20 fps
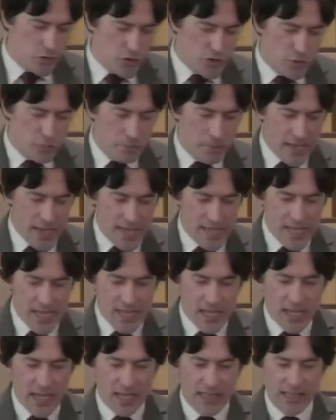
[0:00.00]

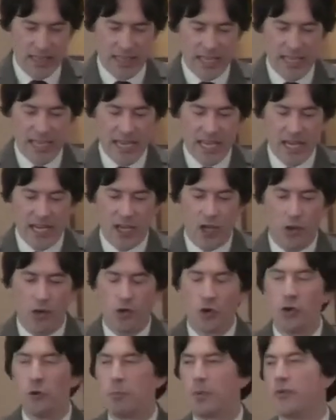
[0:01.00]
speaking and leading a
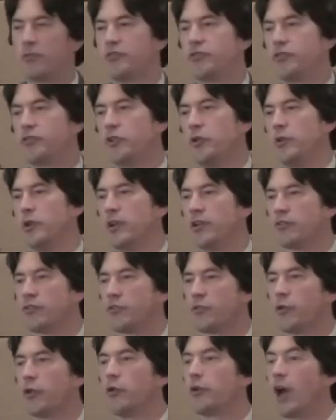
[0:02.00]
group of students
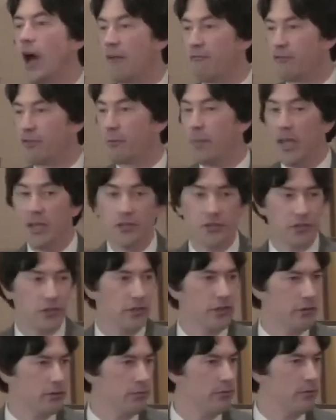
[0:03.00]
through
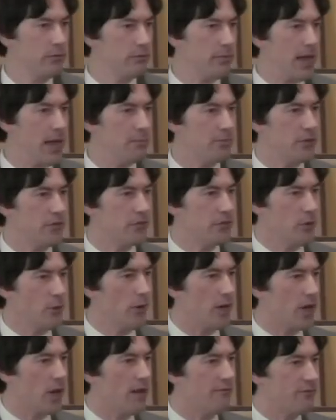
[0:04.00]
confirmation. You Baptists know
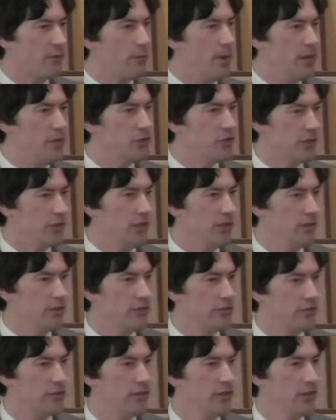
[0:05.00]
what confirmation
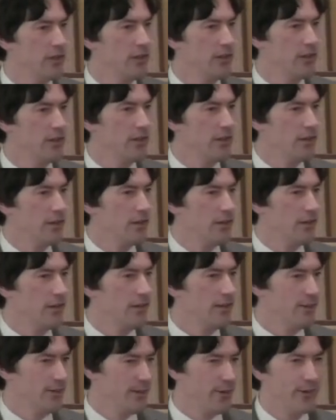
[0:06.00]
is?
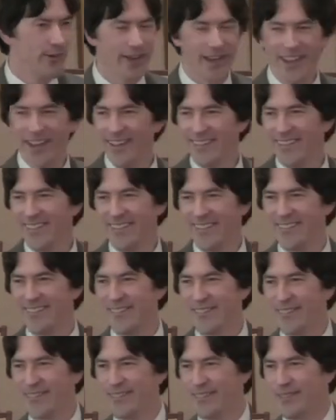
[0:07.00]
Okay.
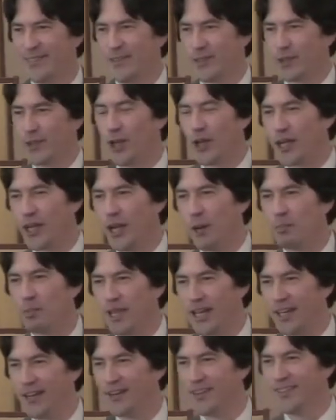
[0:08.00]
You can look it up
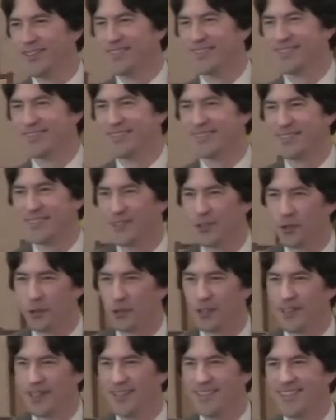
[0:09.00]
later,
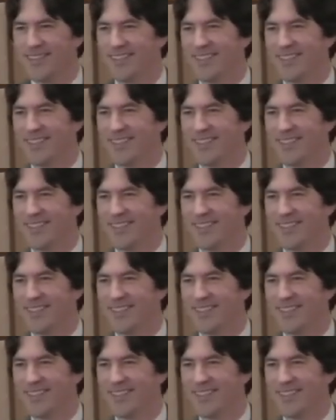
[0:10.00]
Google it.